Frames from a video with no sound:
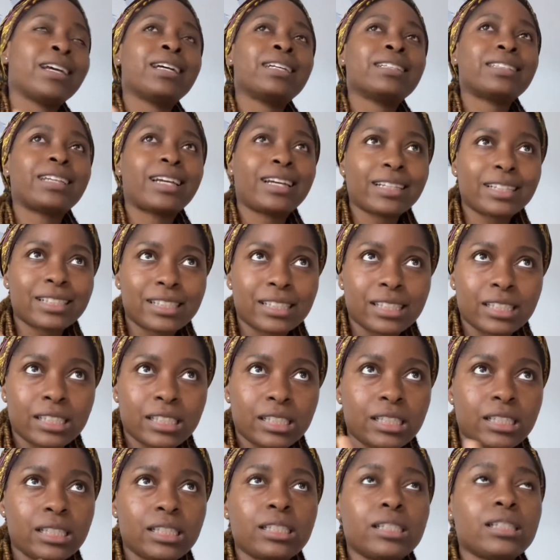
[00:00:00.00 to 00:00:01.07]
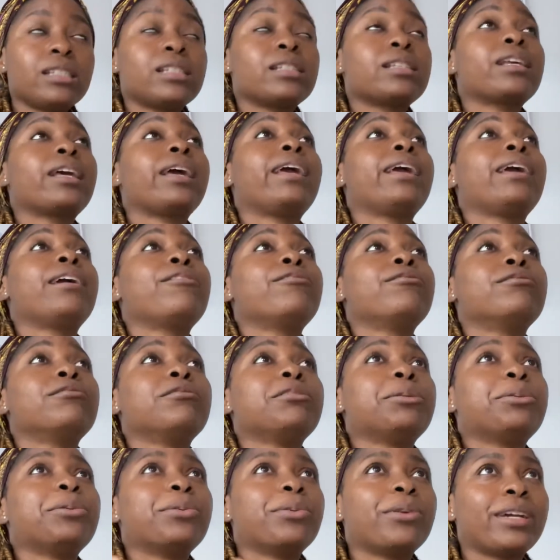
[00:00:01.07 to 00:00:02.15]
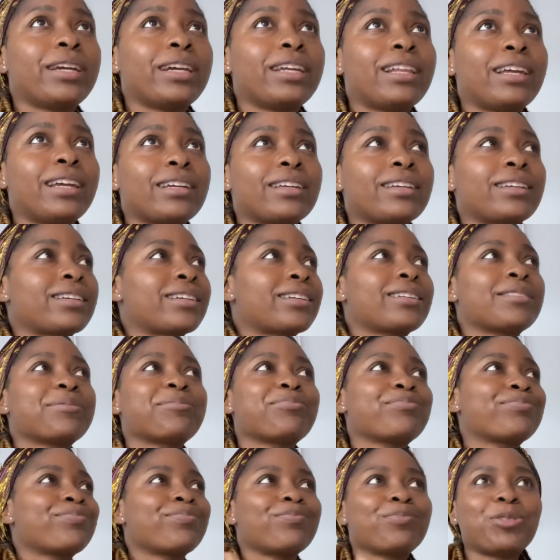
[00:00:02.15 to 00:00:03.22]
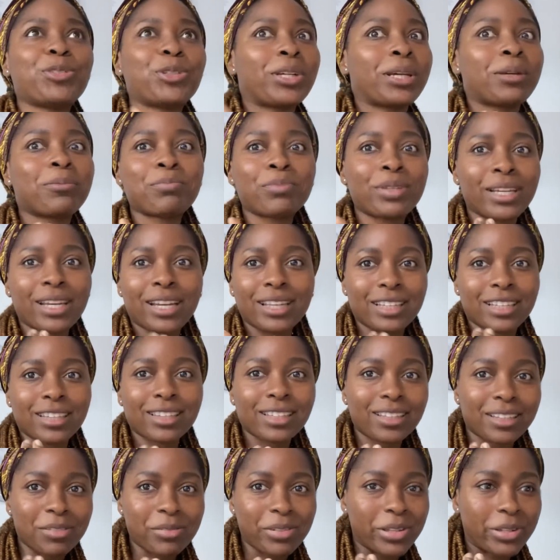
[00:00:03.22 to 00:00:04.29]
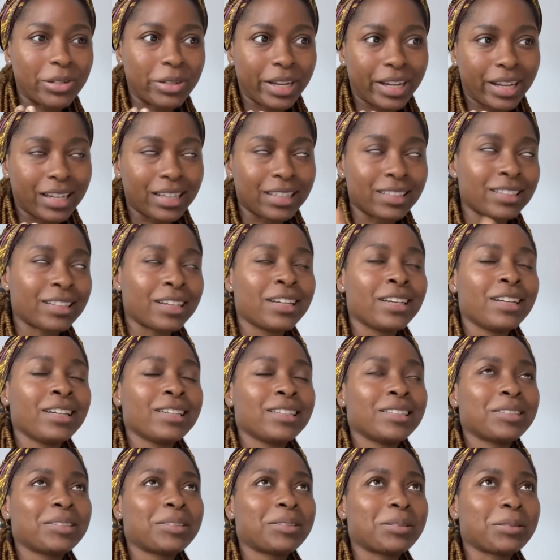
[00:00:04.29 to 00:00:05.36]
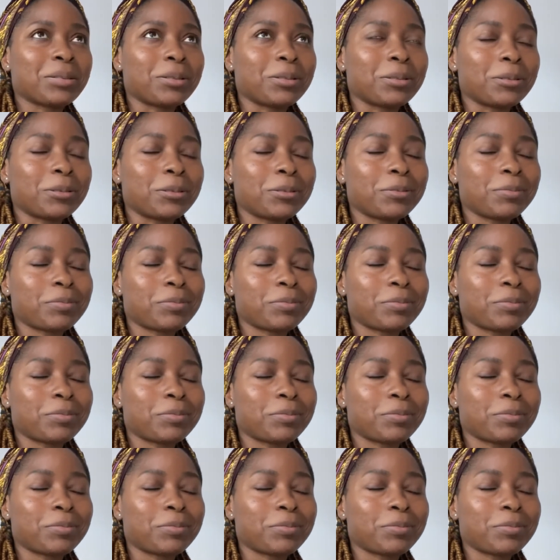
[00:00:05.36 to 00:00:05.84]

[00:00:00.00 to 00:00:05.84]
Taxis everywhere, like you can pay anything with your card. So